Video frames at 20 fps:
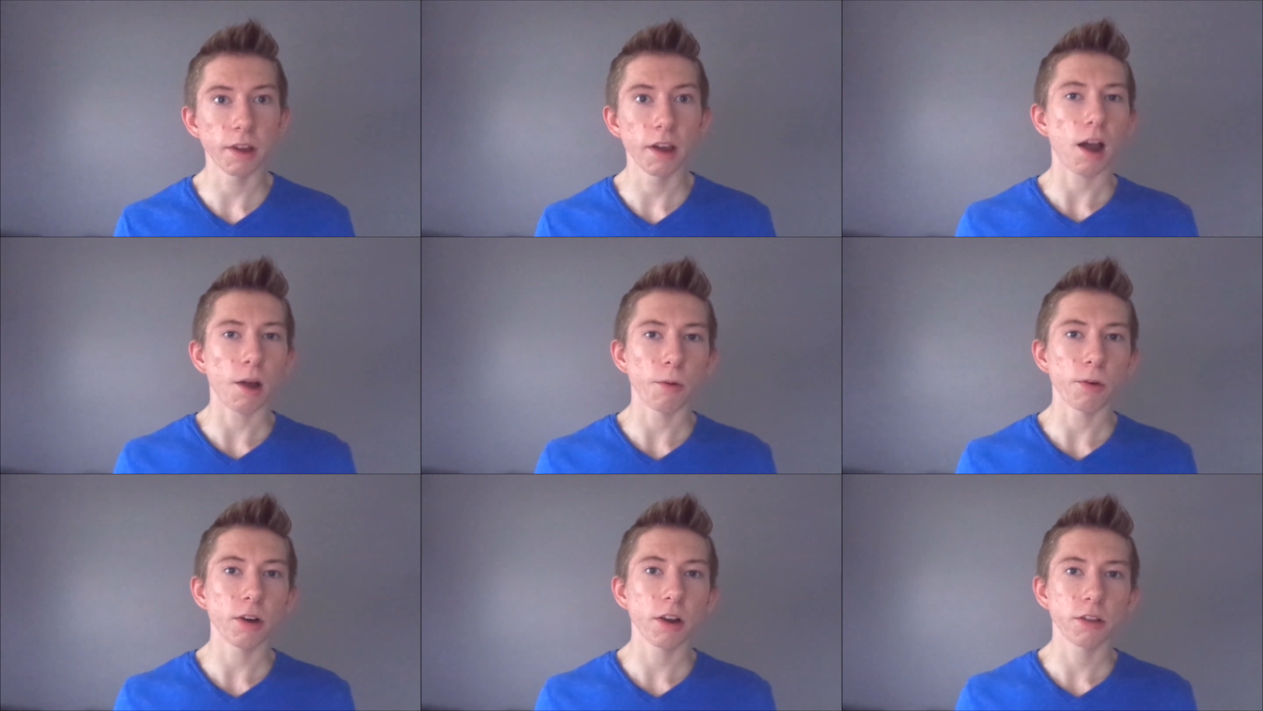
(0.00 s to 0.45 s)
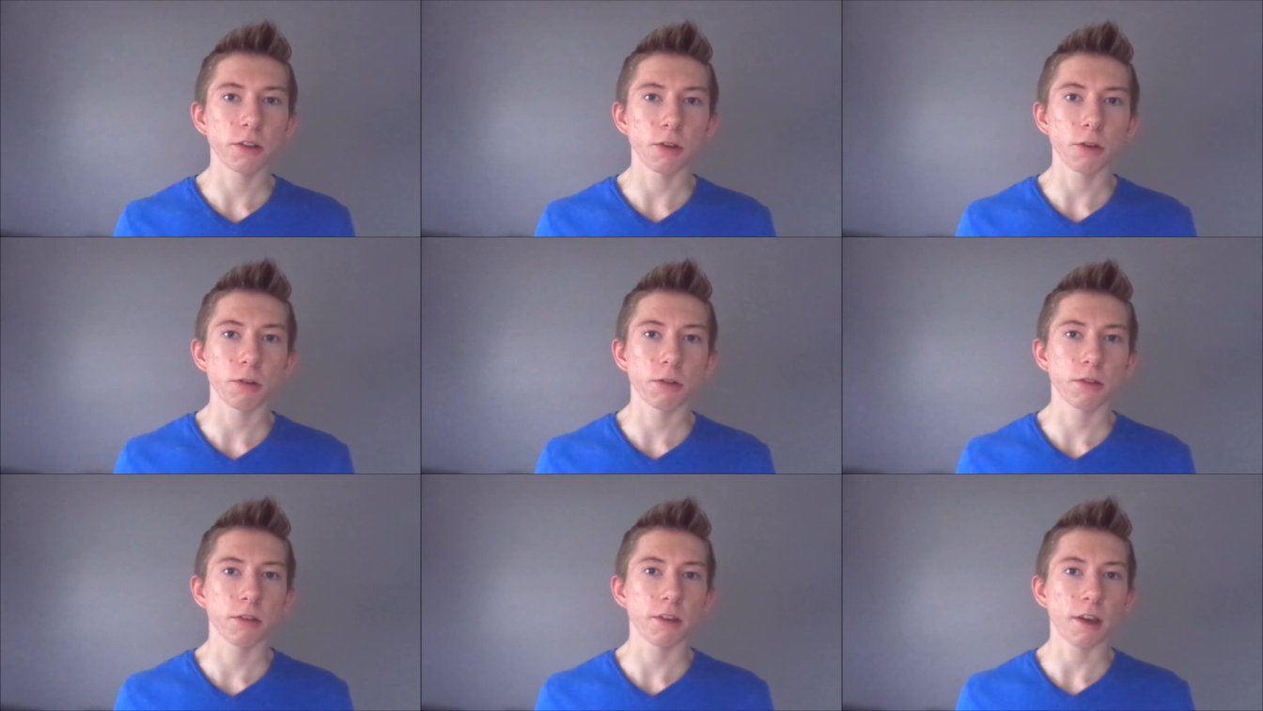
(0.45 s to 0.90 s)
I wanted to
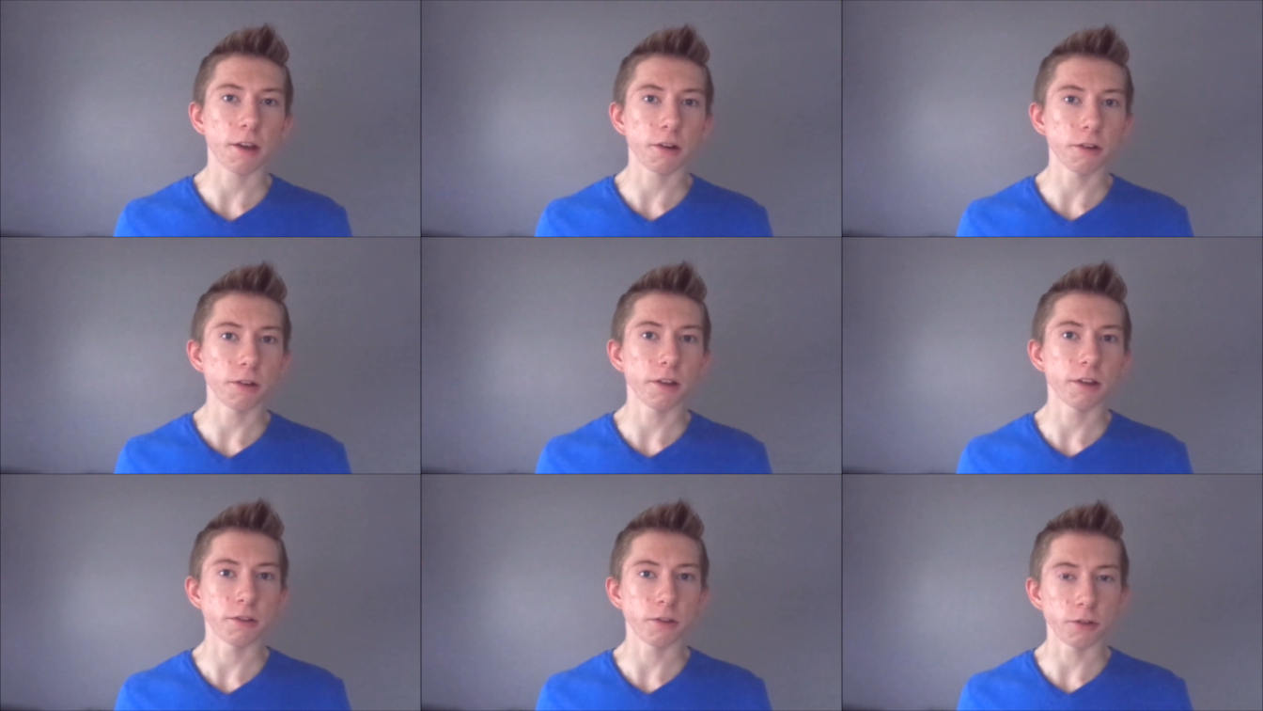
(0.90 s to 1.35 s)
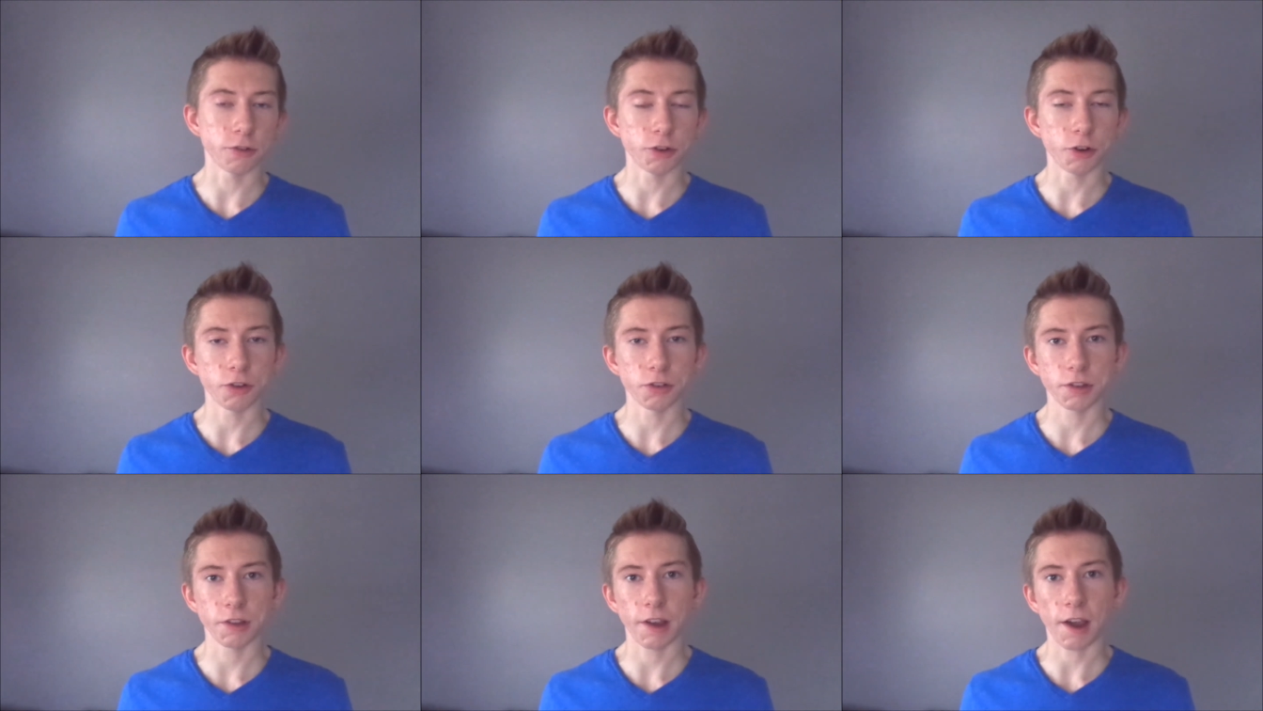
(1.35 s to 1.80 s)
settle in New
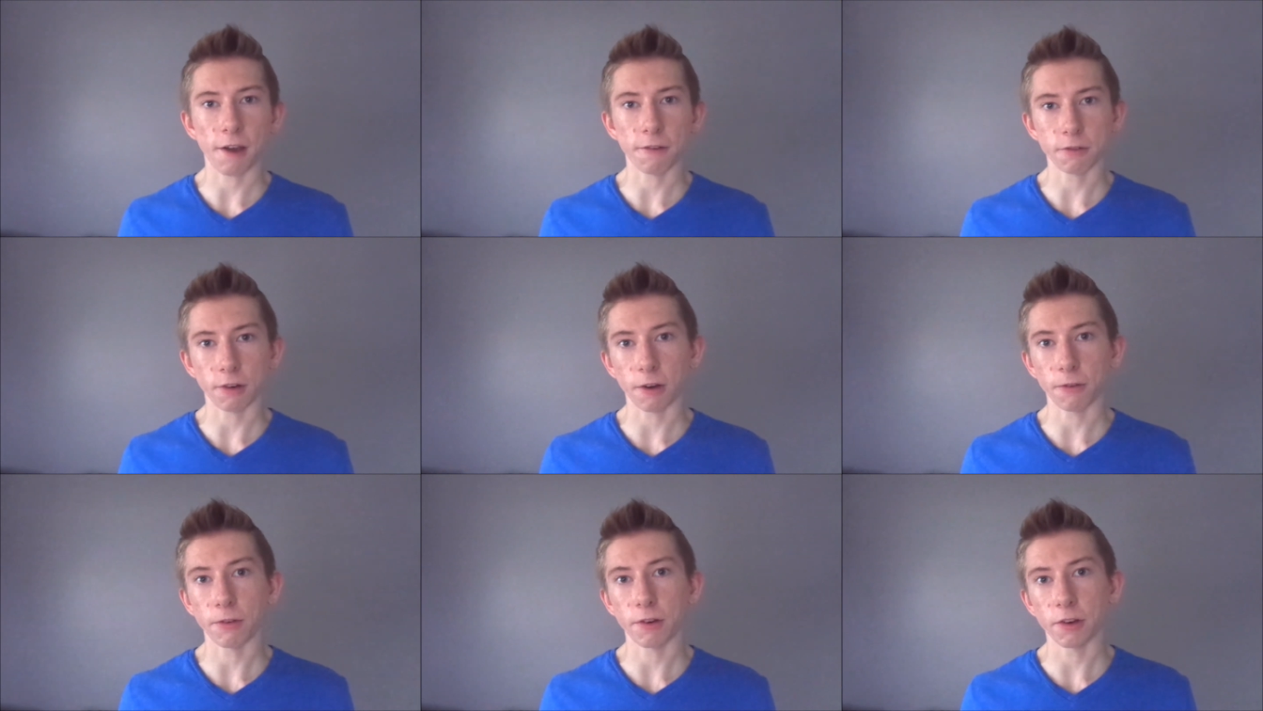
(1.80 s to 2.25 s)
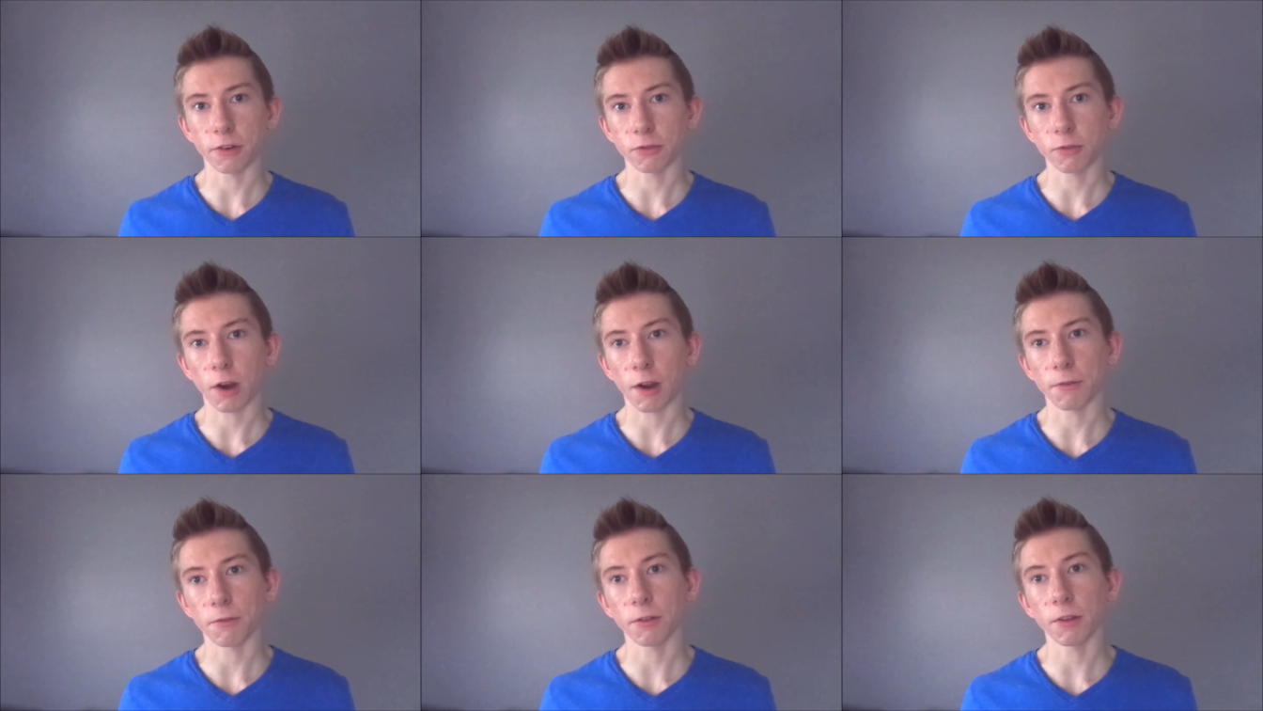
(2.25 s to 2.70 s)
Jersey after I finished
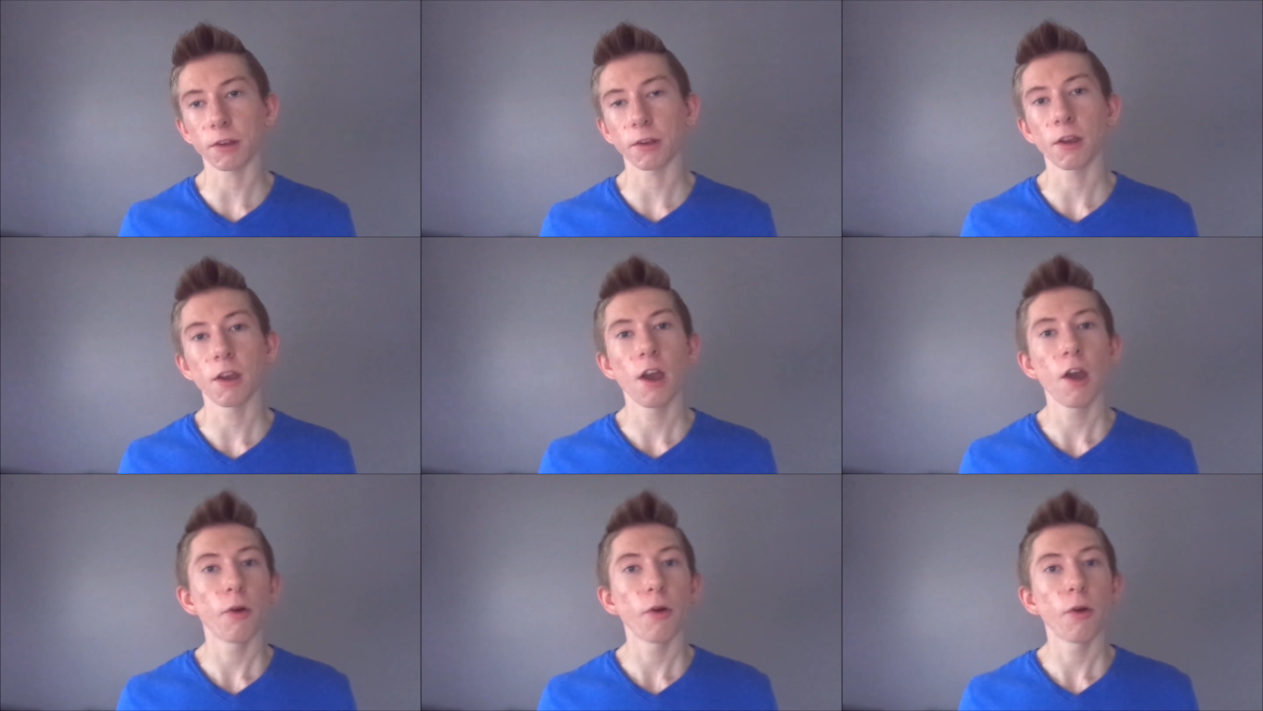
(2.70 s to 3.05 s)
traveling,